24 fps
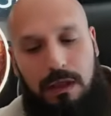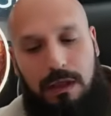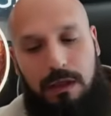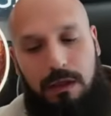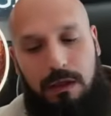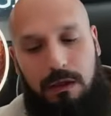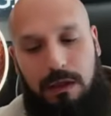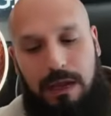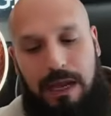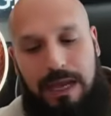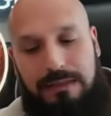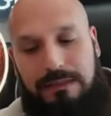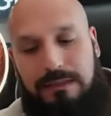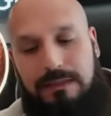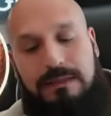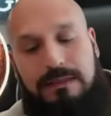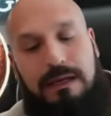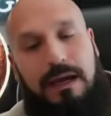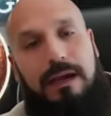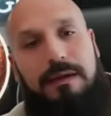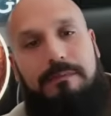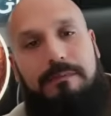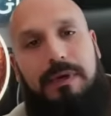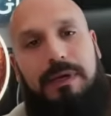at the
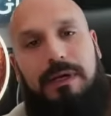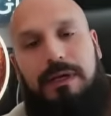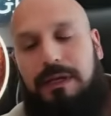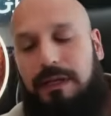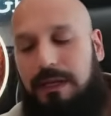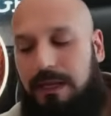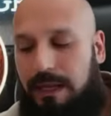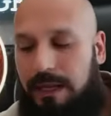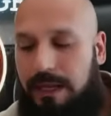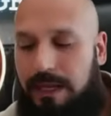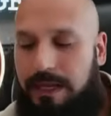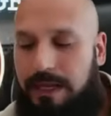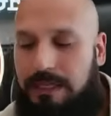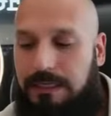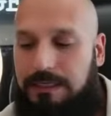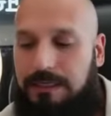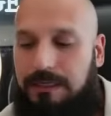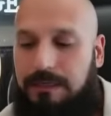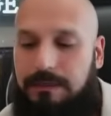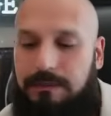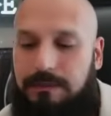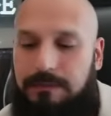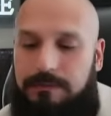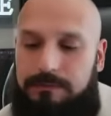time, and
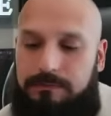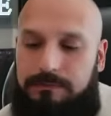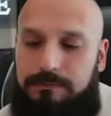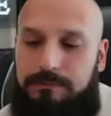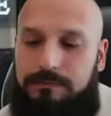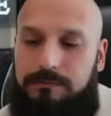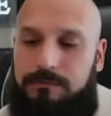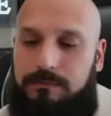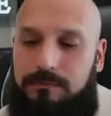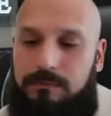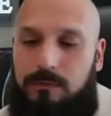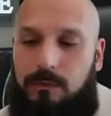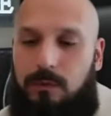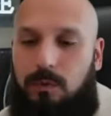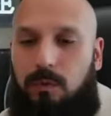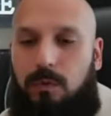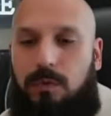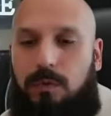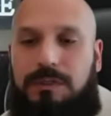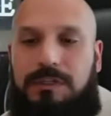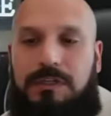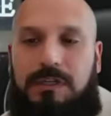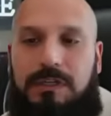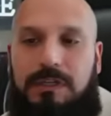
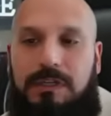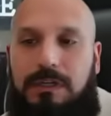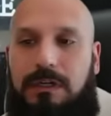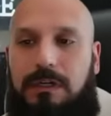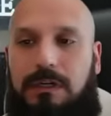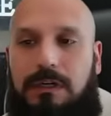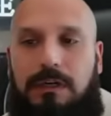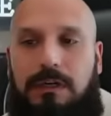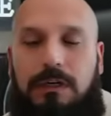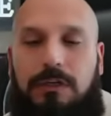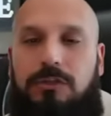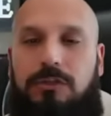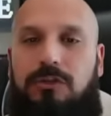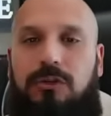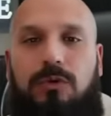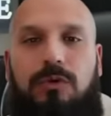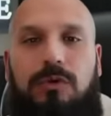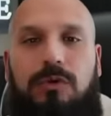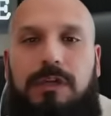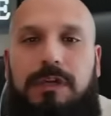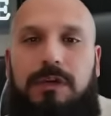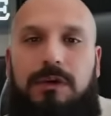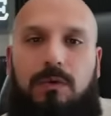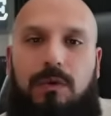was
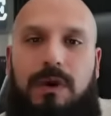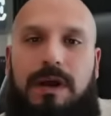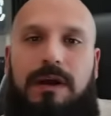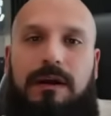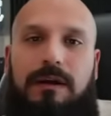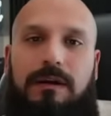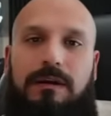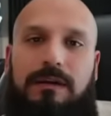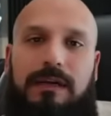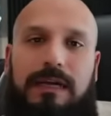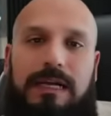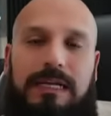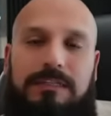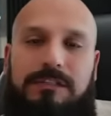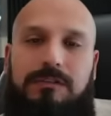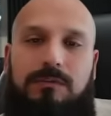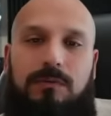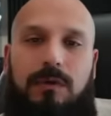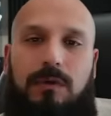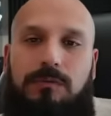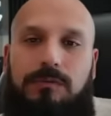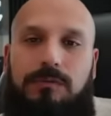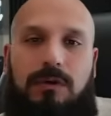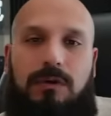attunedly aware as to
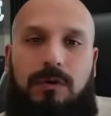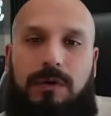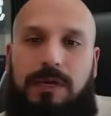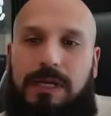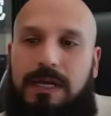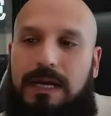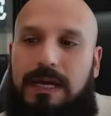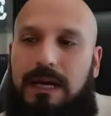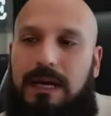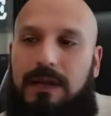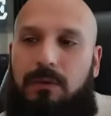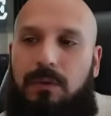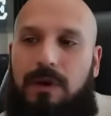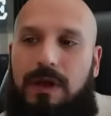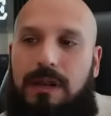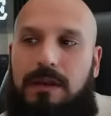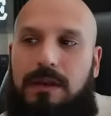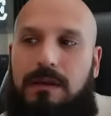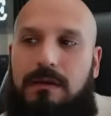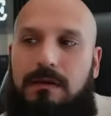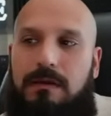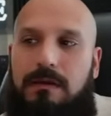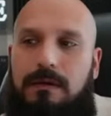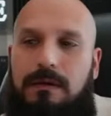what was going on when
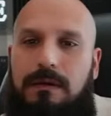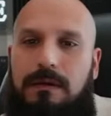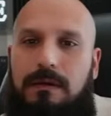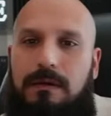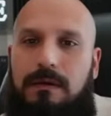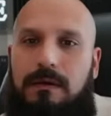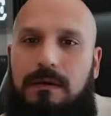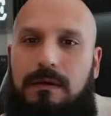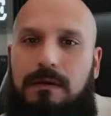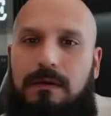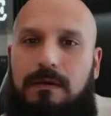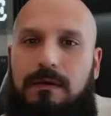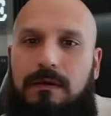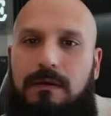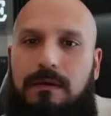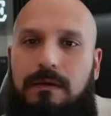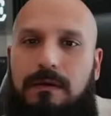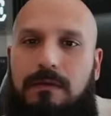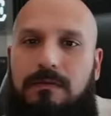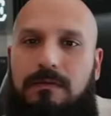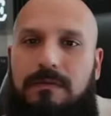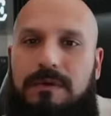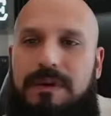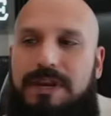
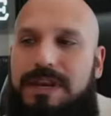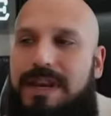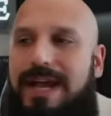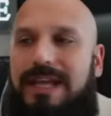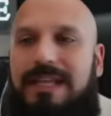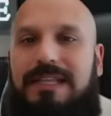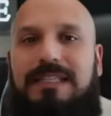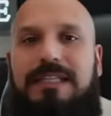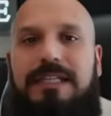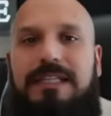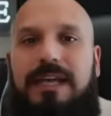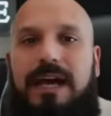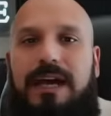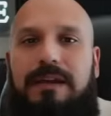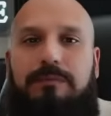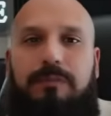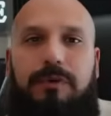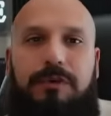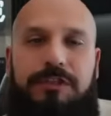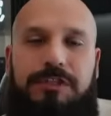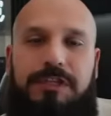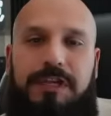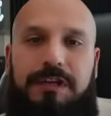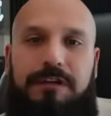
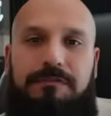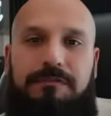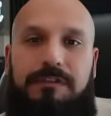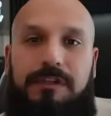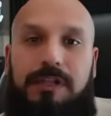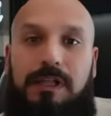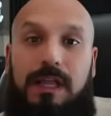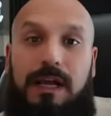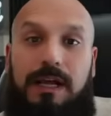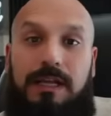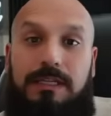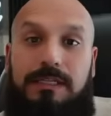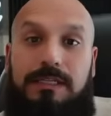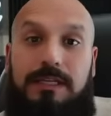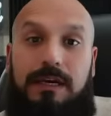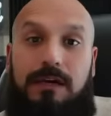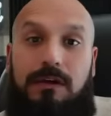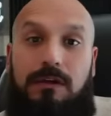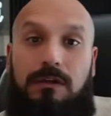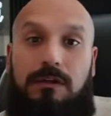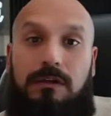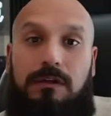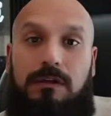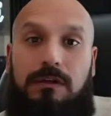99% of the
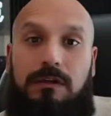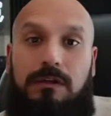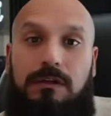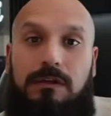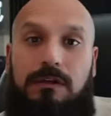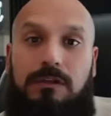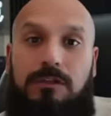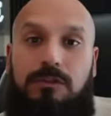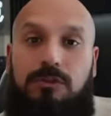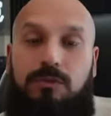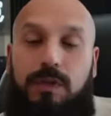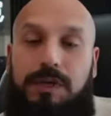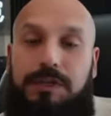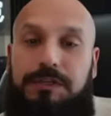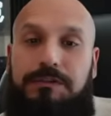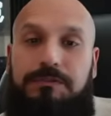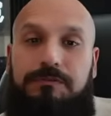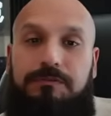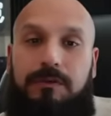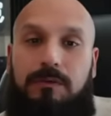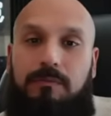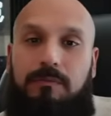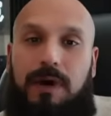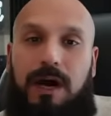clientele switched
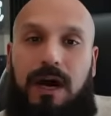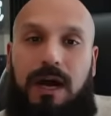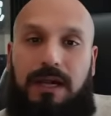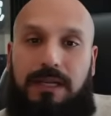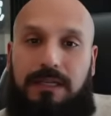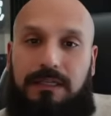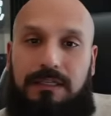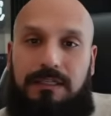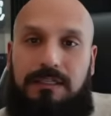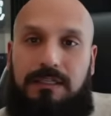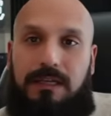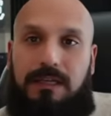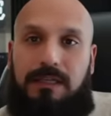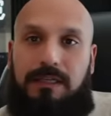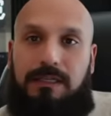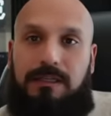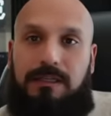from buying to selling.